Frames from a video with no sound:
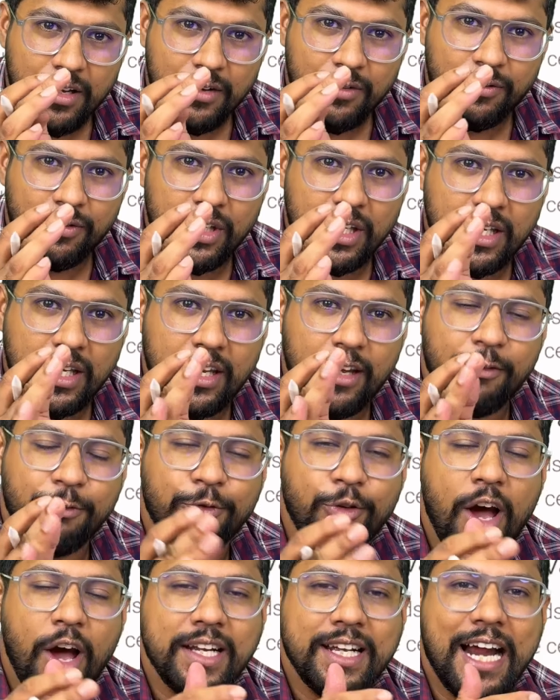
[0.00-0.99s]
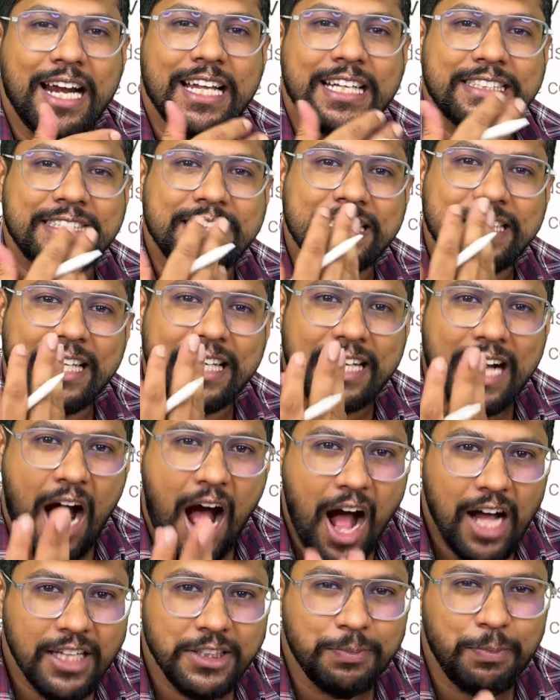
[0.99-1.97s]
if we are collecting the
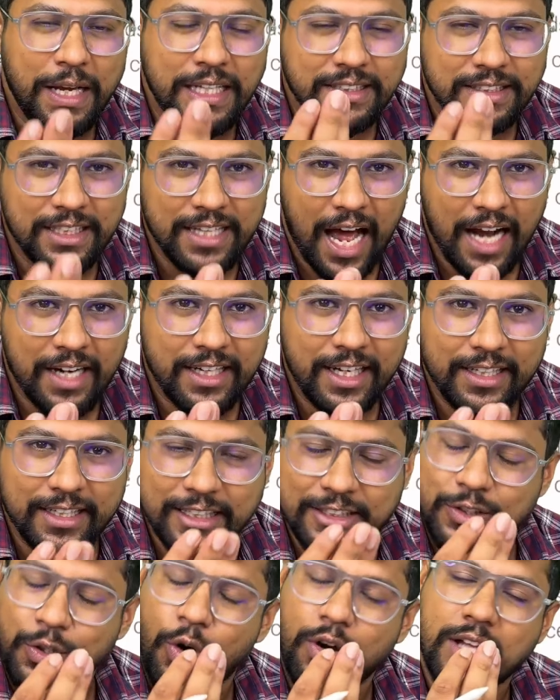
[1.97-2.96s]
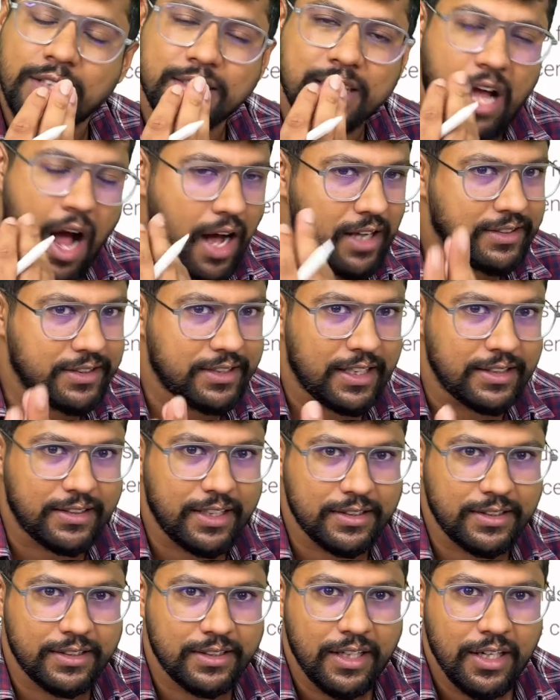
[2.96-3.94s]
caste based data, it is known as caste
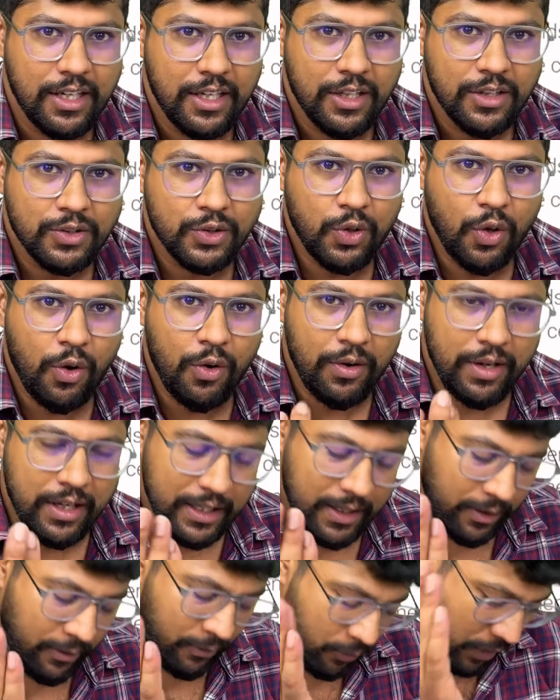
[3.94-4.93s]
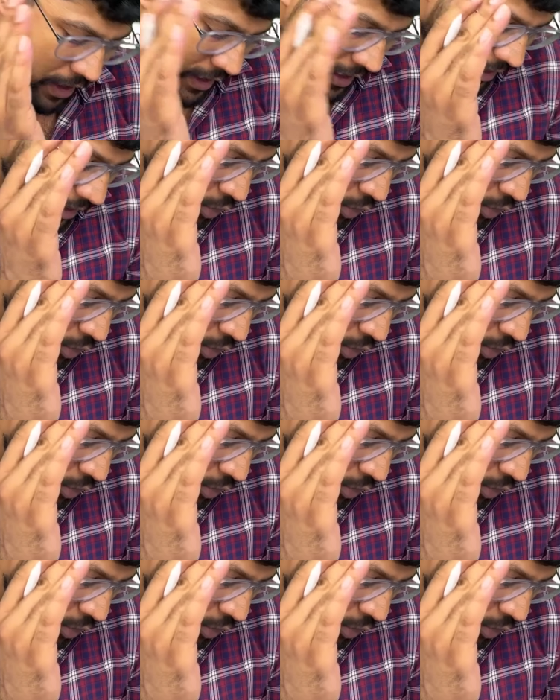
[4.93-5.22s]
census. So when it